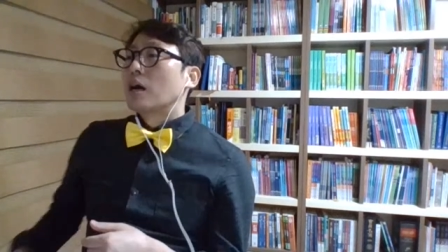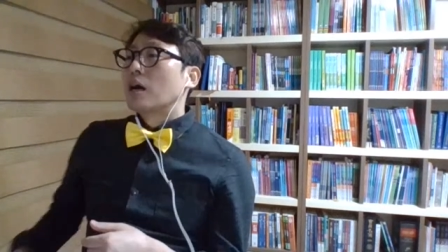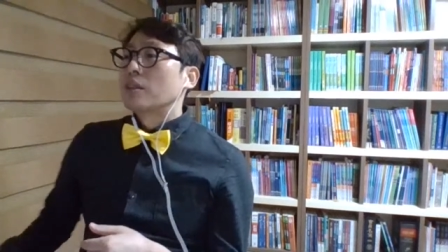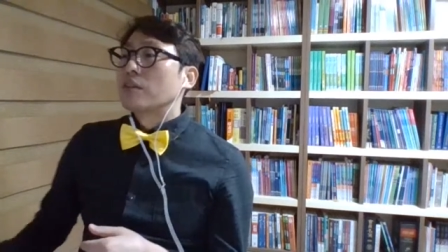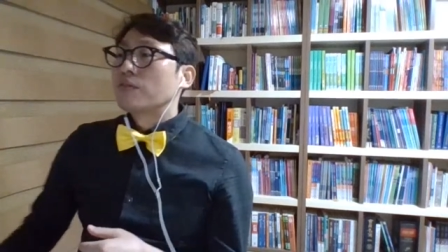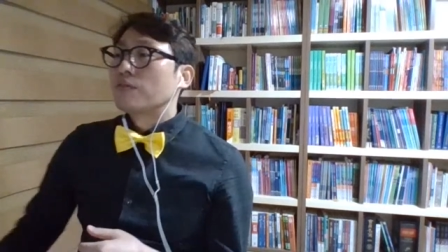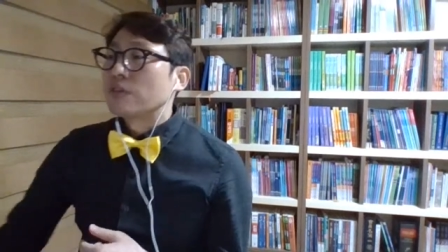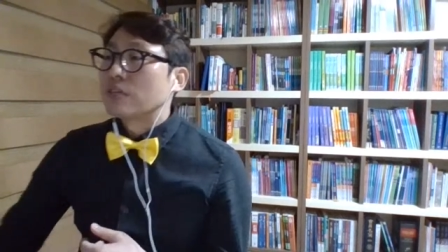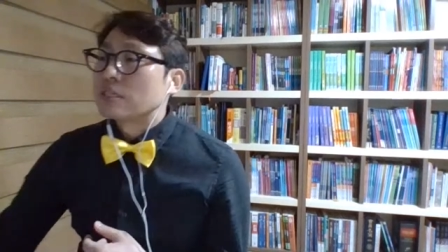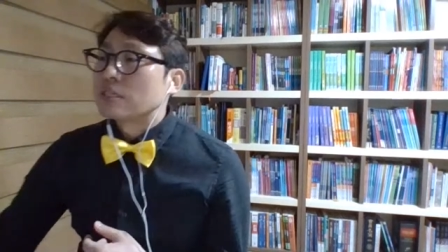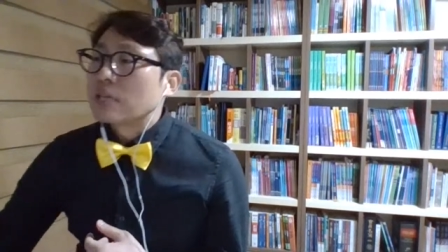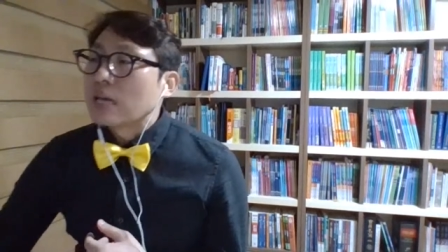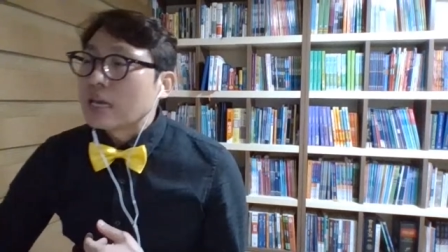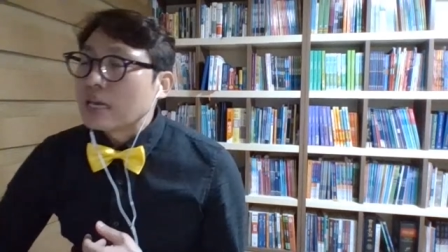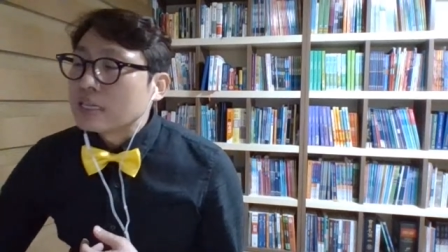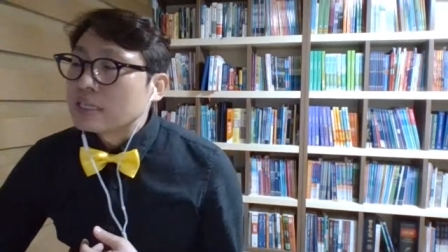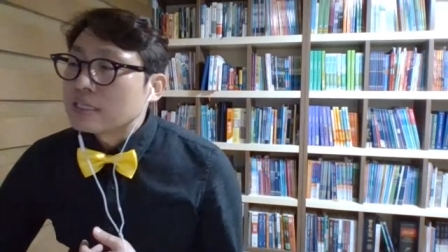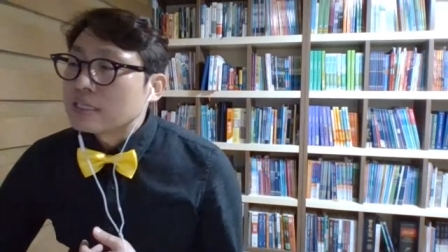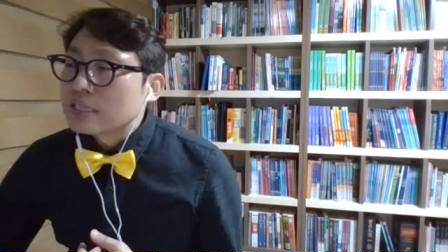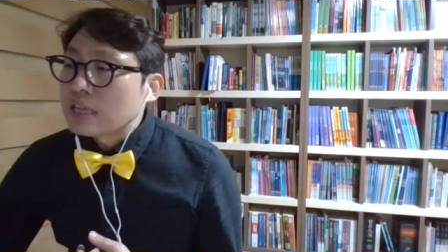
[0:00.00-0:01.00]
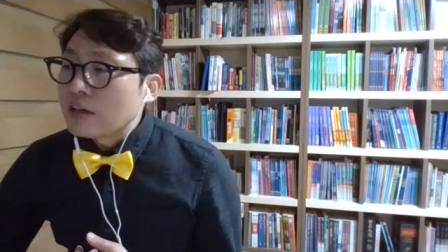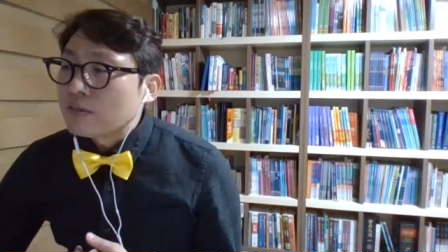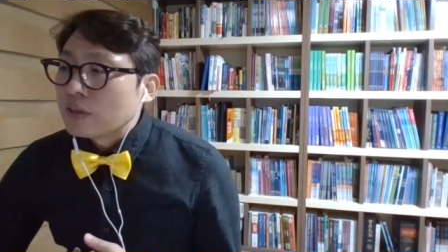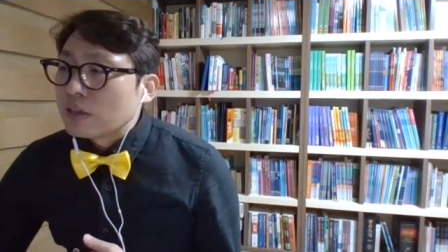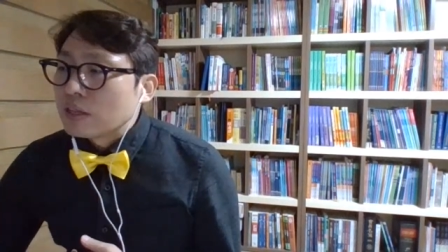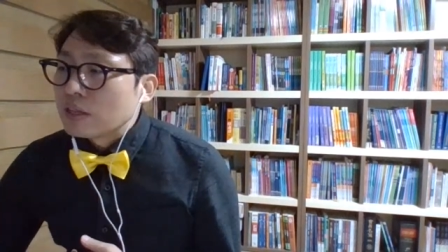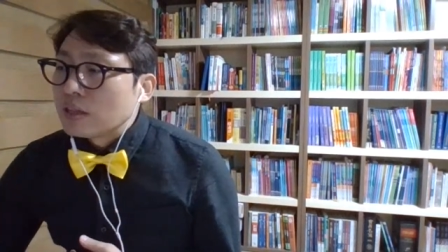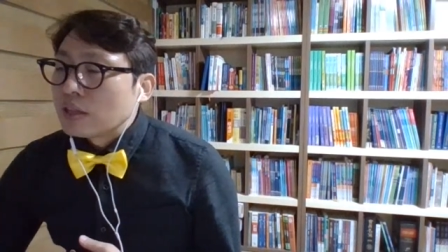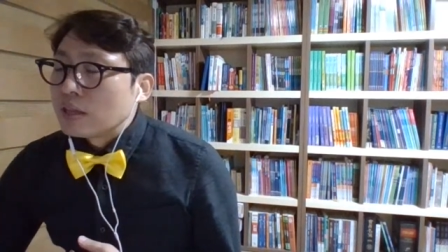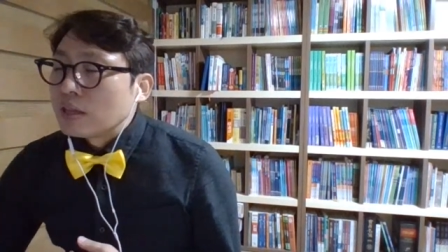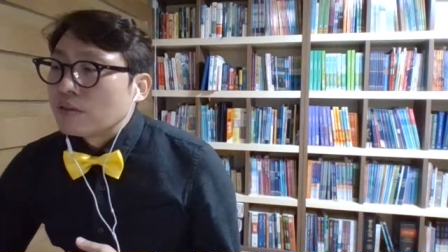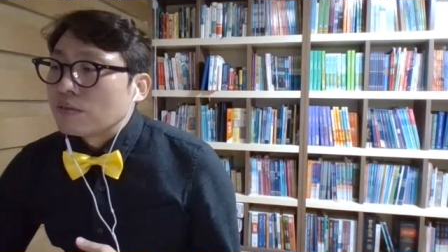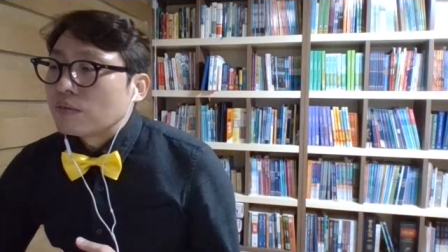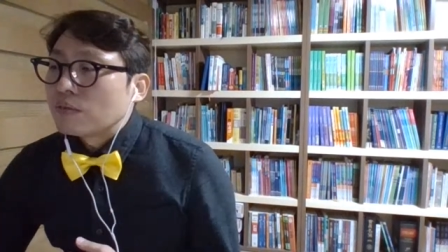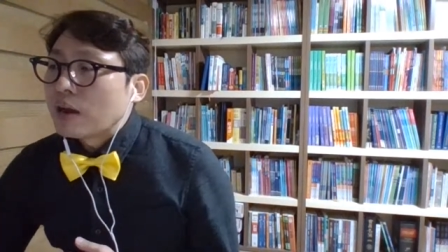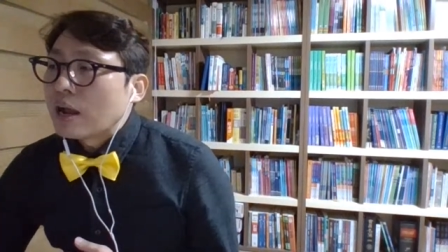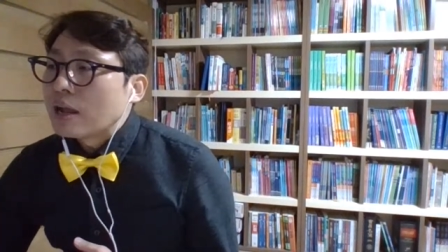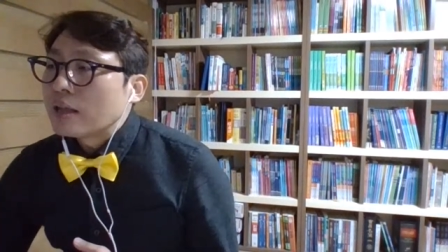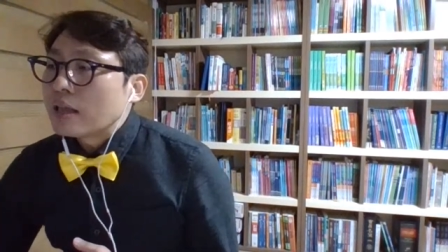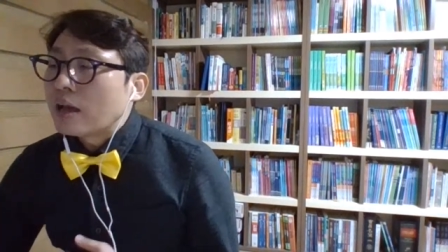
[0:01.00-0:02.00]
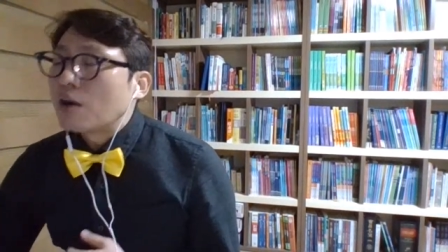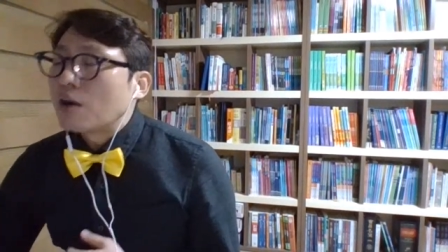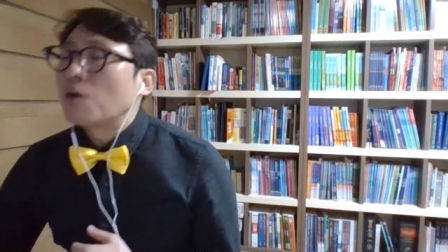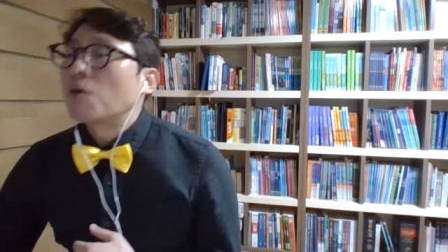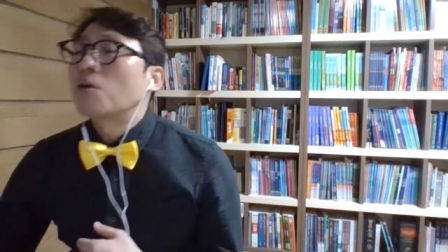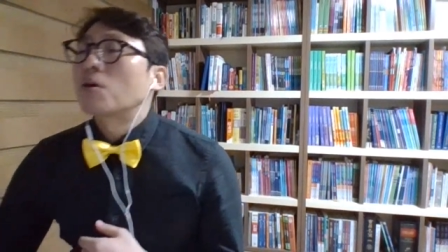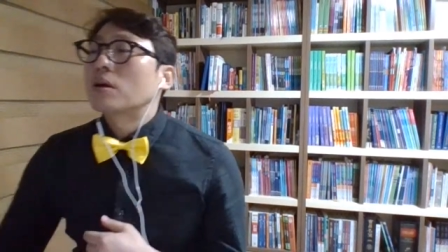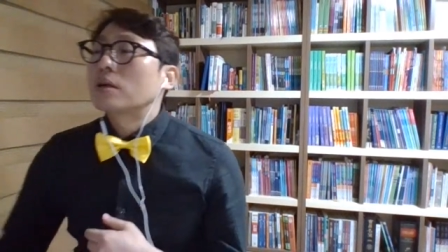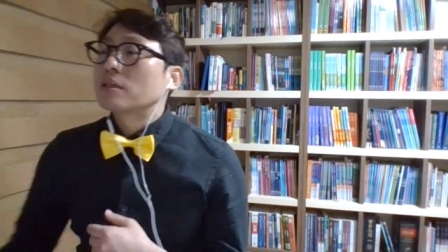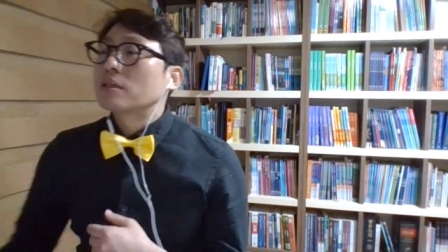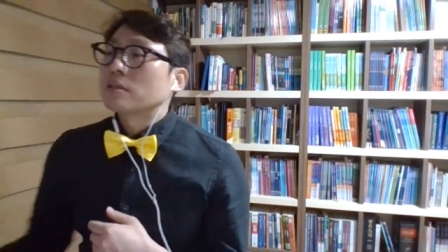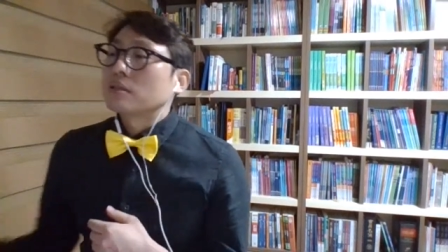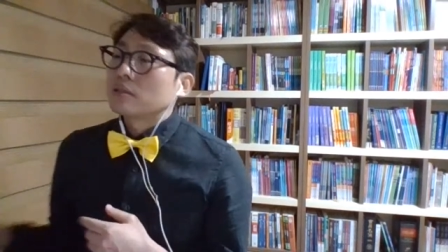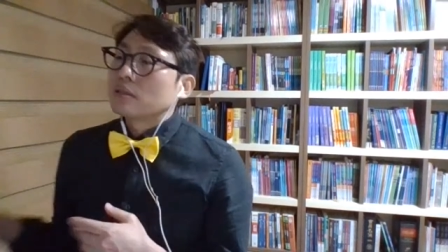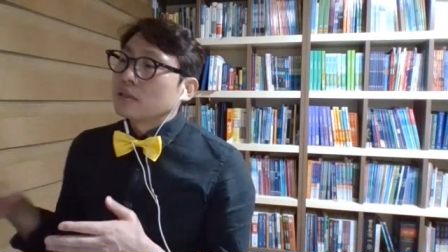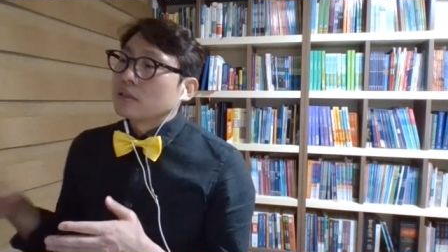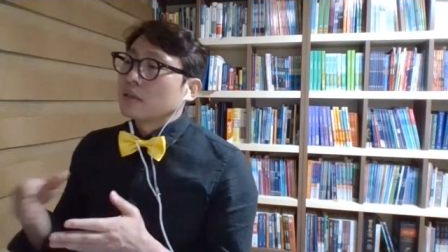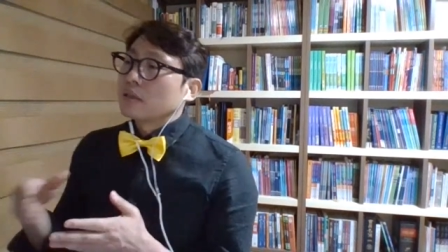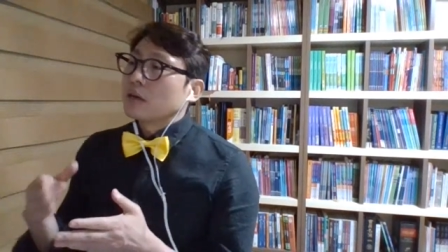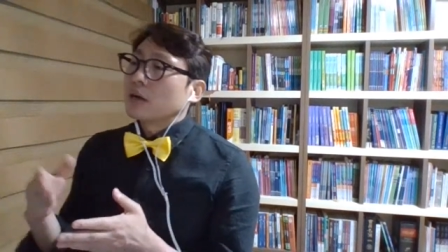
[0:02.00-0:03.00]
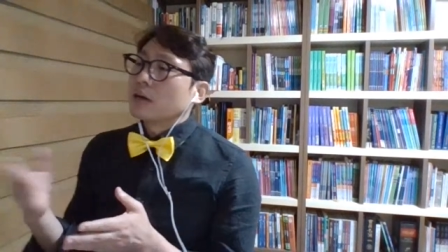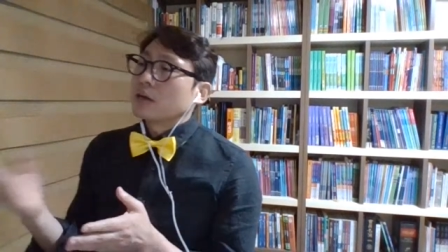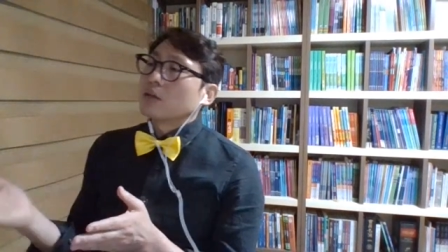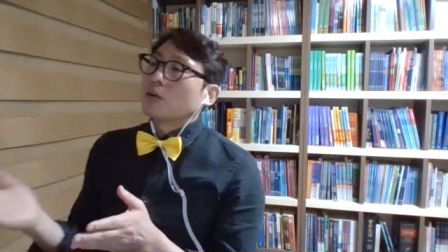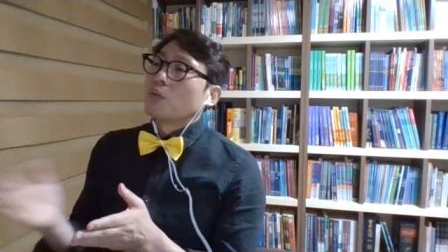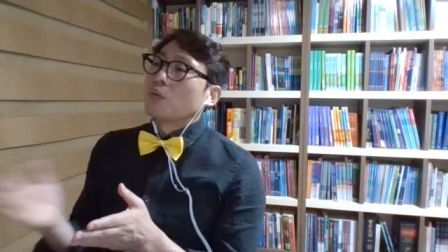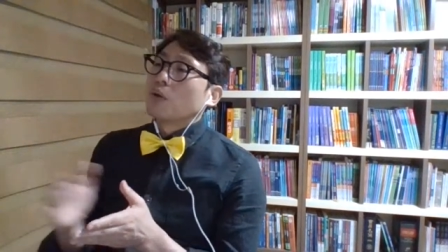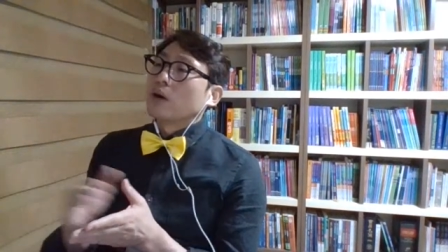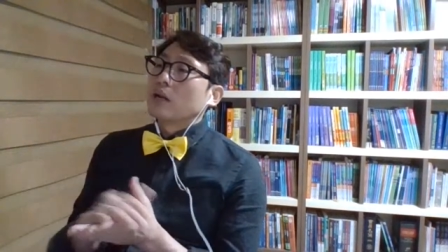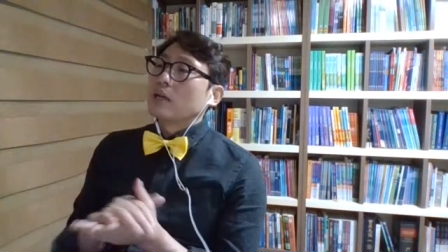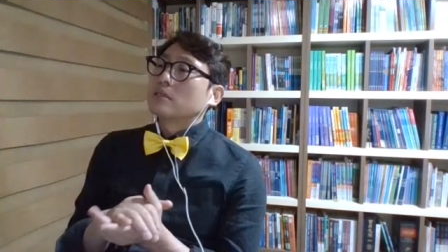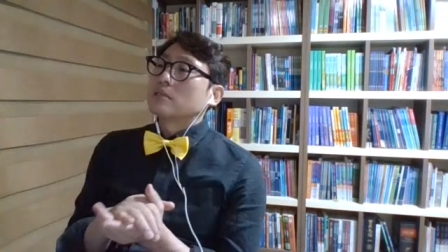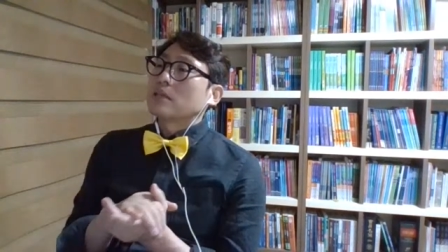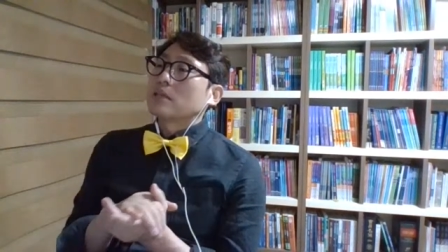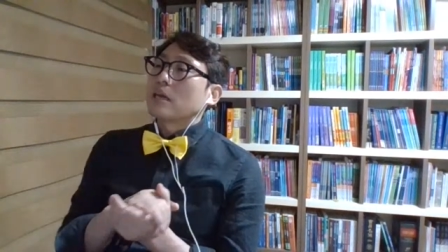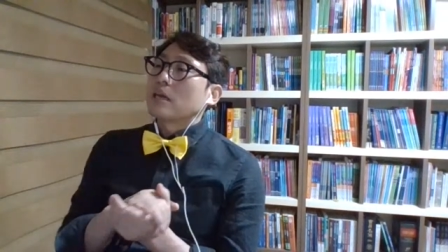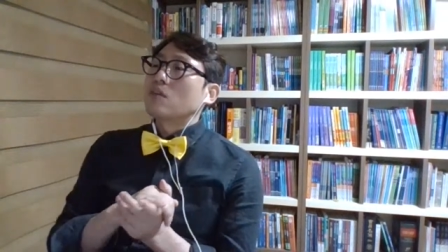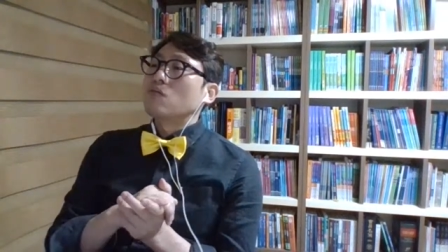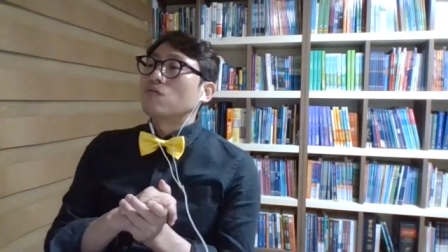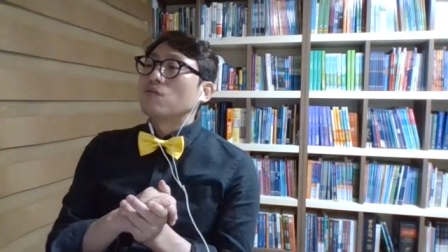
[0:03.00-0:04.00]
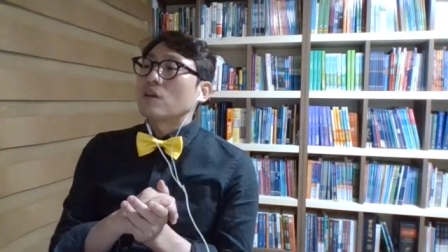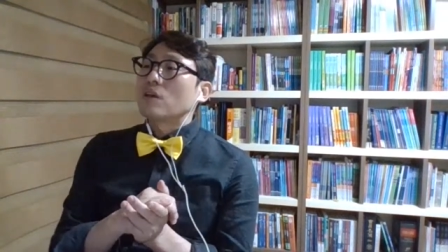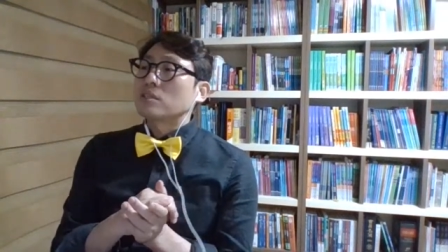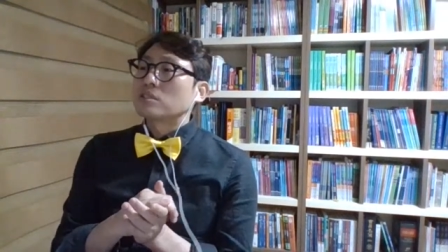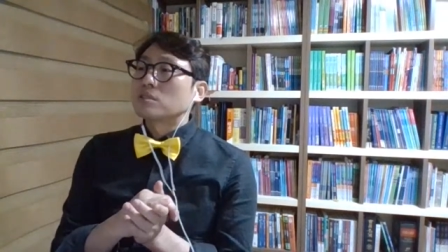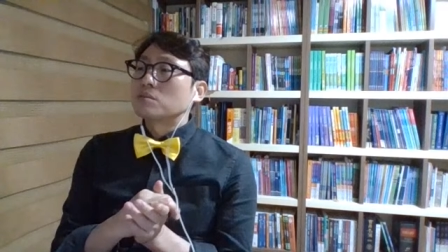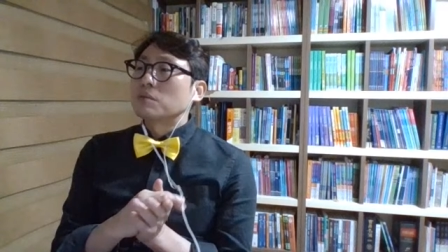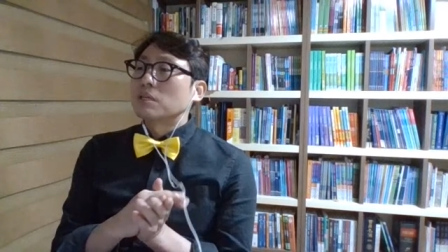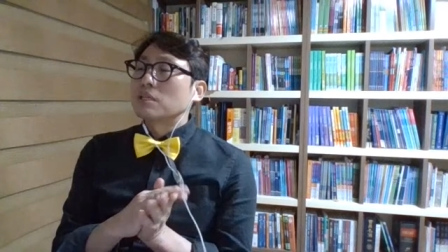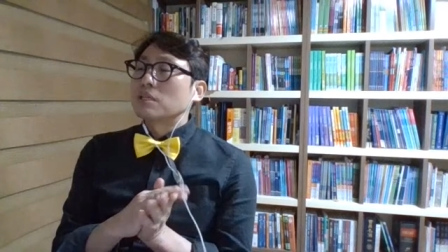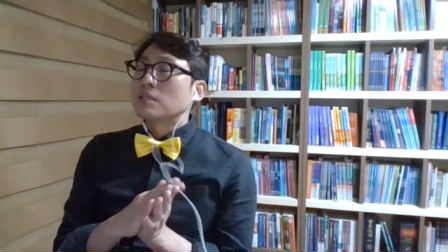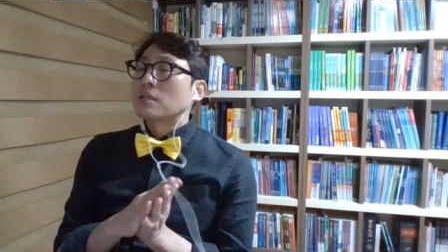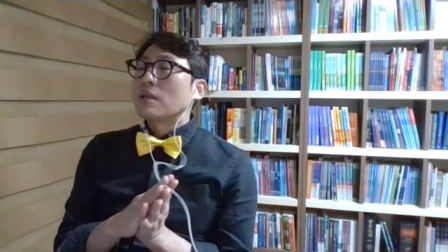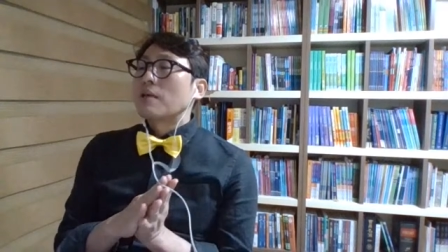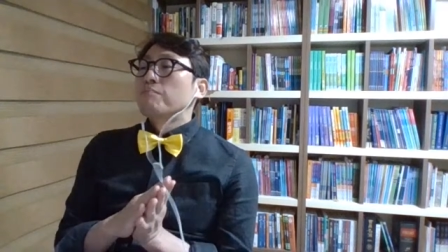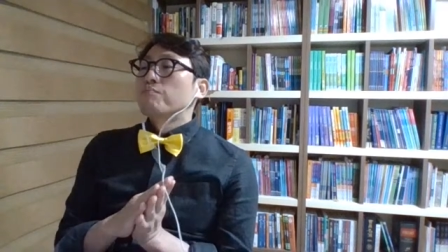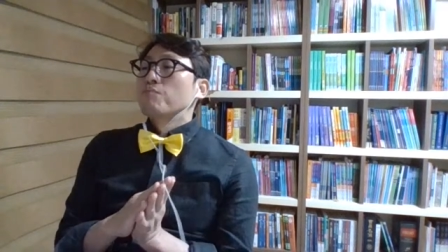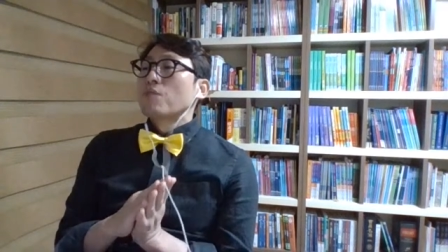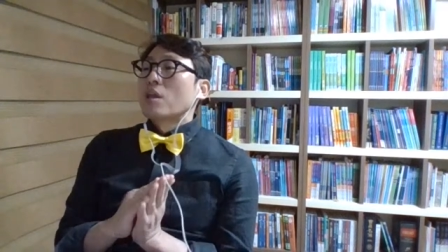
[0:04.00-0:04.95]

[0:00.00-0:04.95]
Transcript: visa E7, right? Or another one is investment.